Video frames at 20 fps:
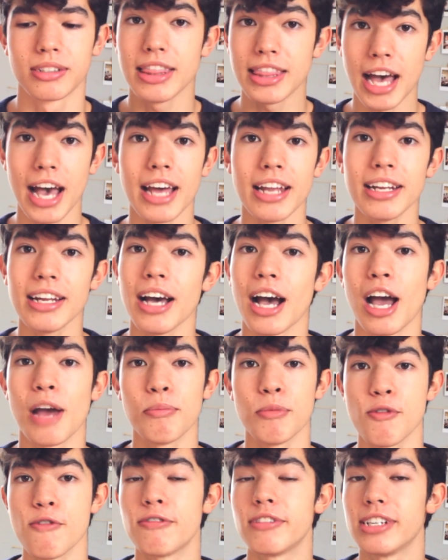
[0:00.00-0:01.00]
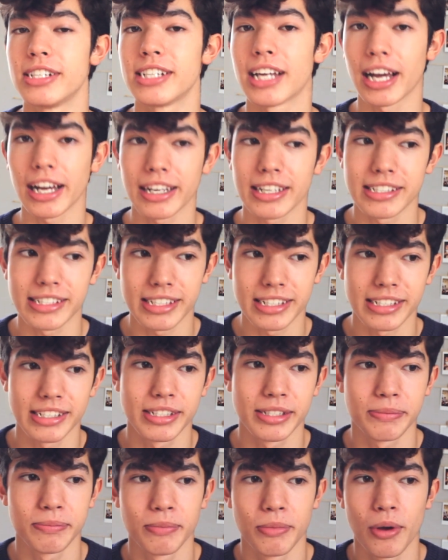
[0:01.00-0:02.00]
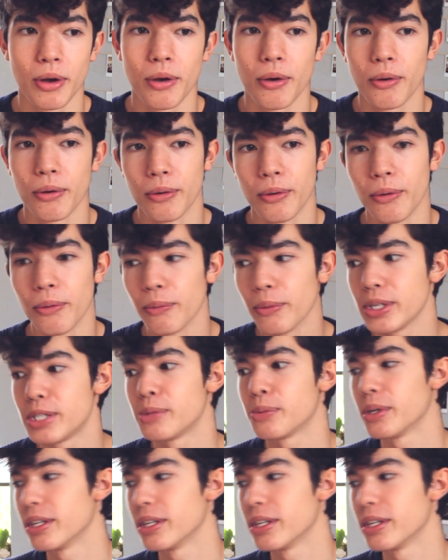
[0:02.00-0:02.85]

Then I moved to Texas, which